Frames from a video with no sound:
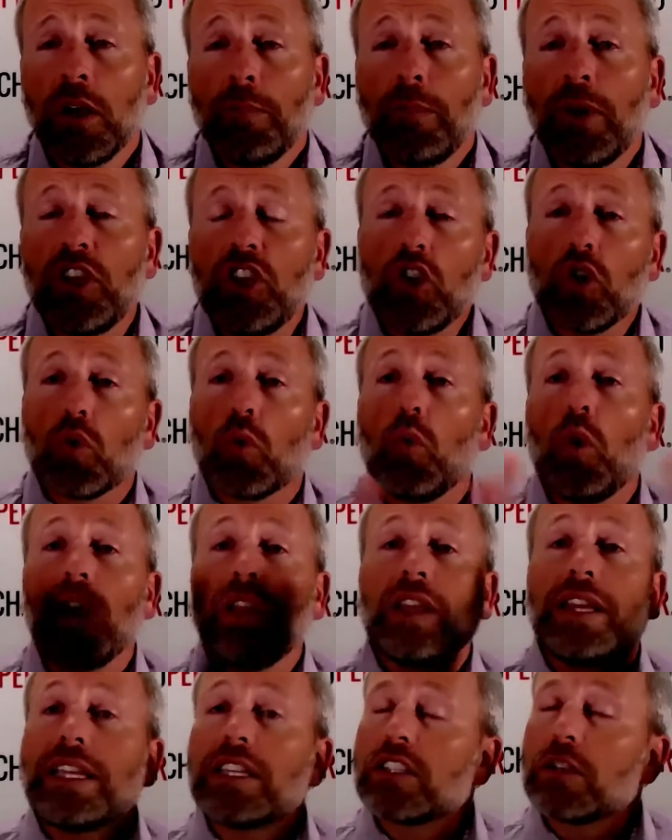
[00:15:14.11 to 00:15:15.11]
but you're
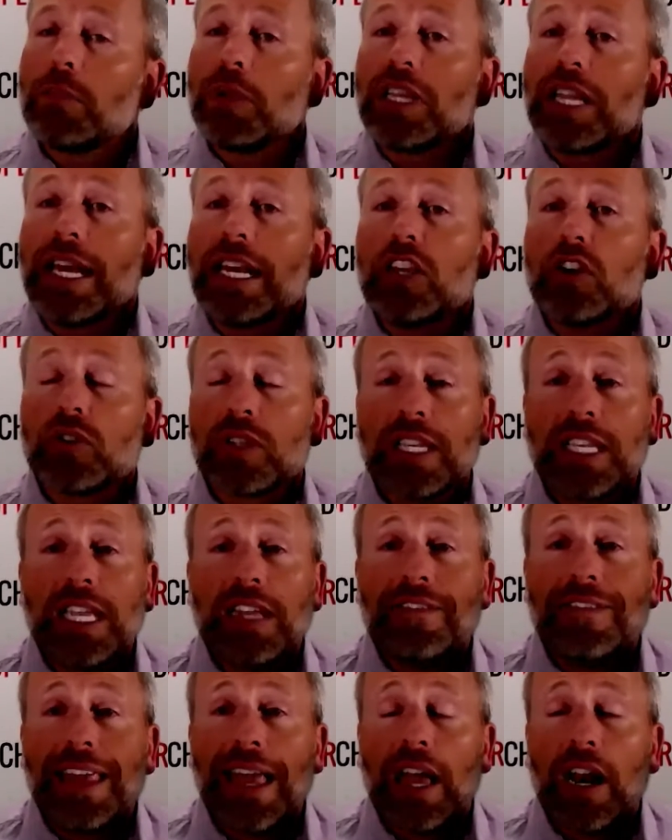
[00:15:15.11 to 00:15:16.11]
willing as a millennial to
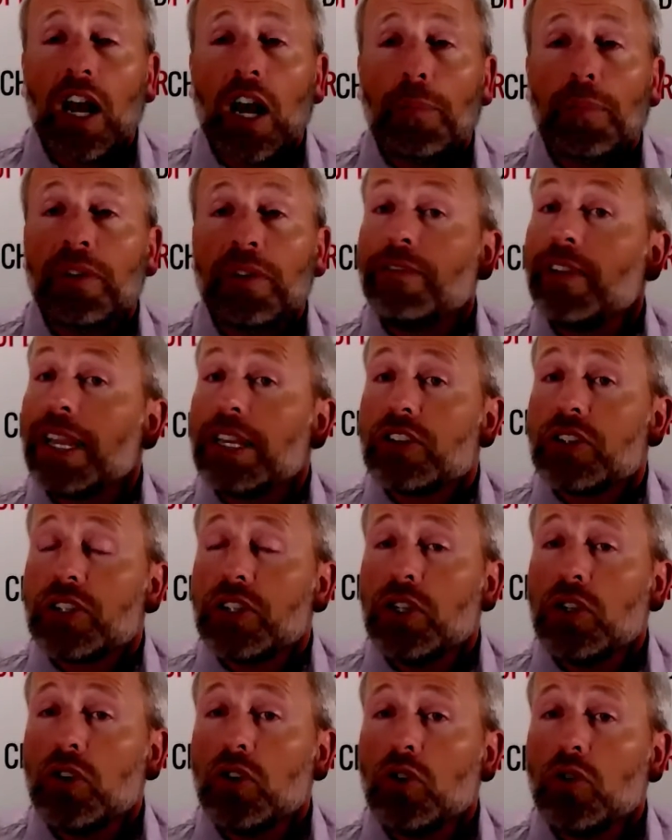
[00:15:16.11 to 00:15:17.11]
give that up in phase
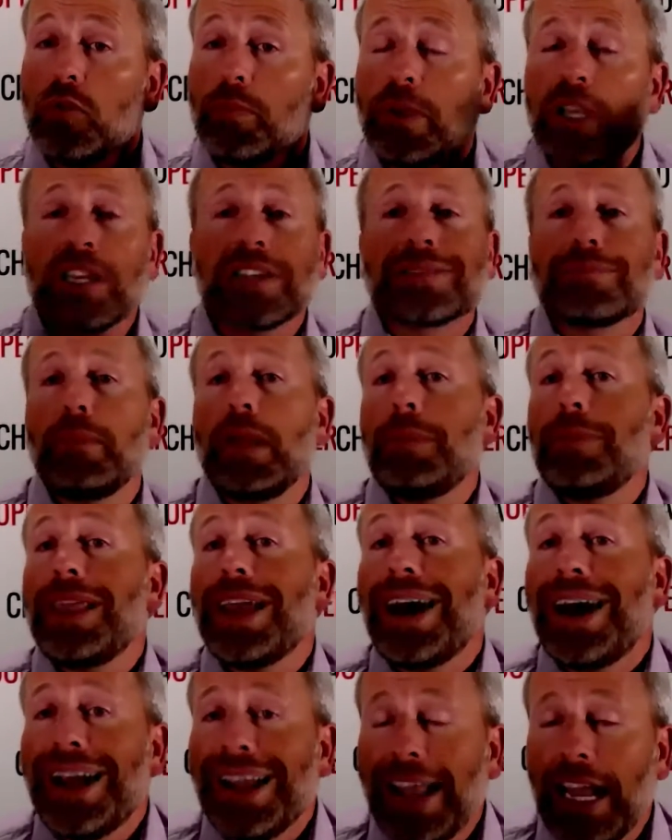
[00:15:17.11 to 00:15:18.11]
2 because
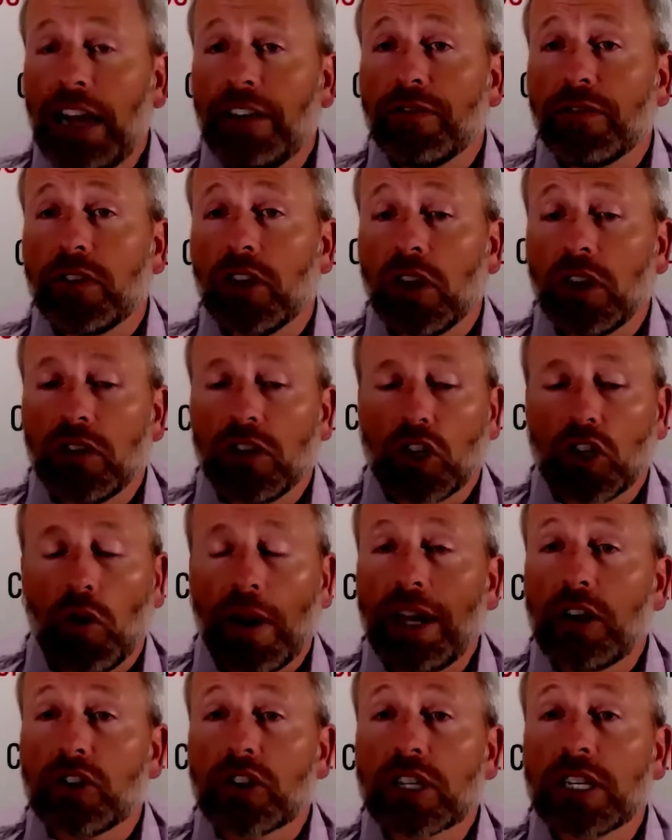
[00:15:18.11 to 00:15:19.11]
maybe I have the
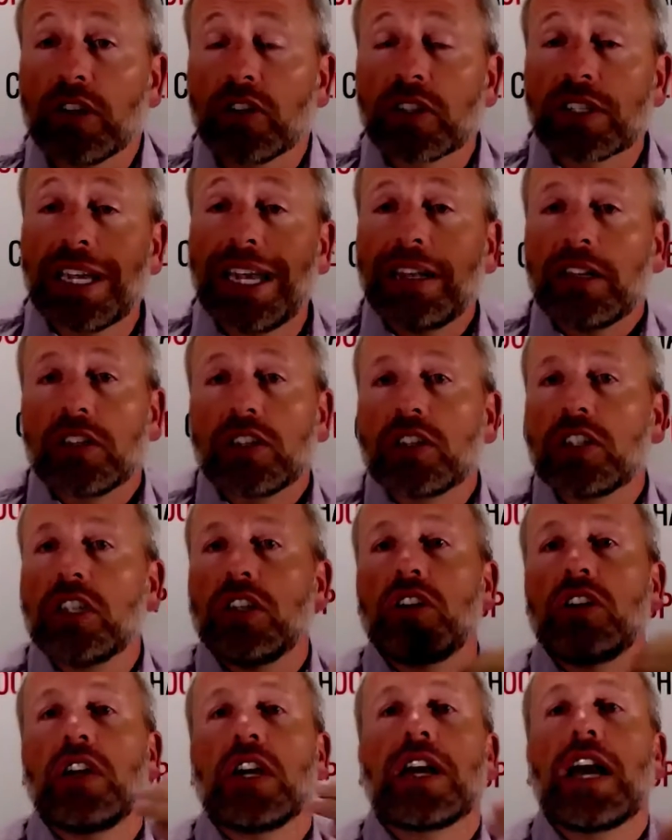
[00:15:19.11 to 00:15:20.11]
greater skill set
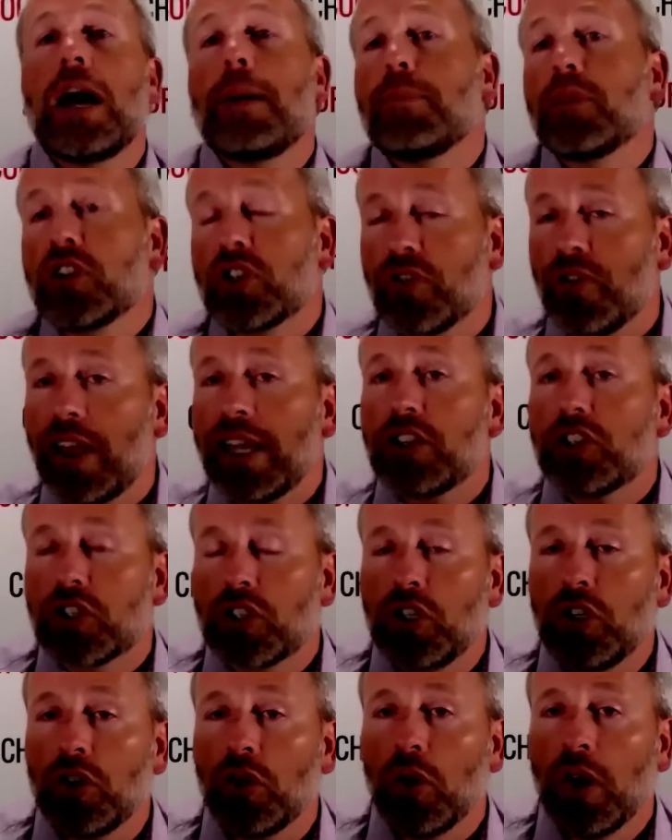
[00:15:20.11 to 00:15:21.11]
to accomplish phase
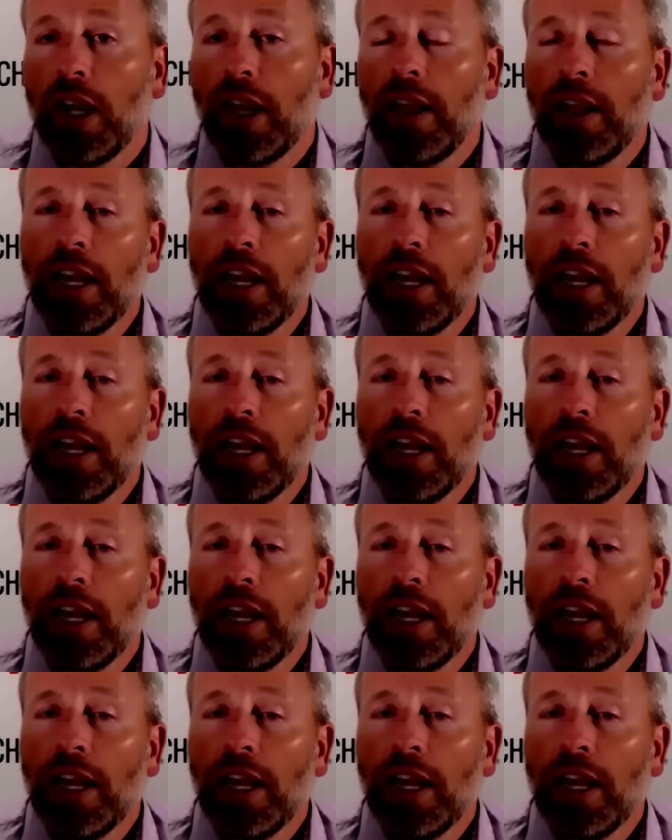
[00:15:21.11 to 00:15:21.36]
2.